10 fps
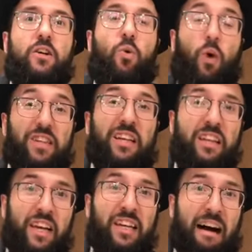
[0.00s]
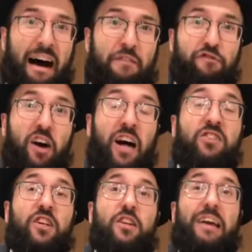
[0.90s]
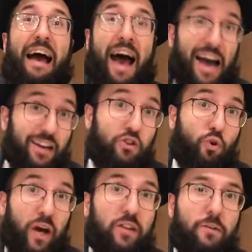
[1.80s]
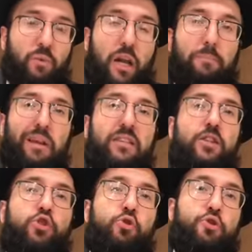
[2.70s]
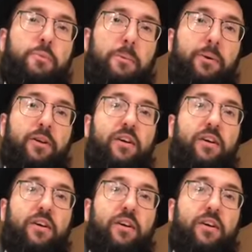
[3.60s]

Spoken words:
wasn't enough until he added to it that he blessed the Jewish people.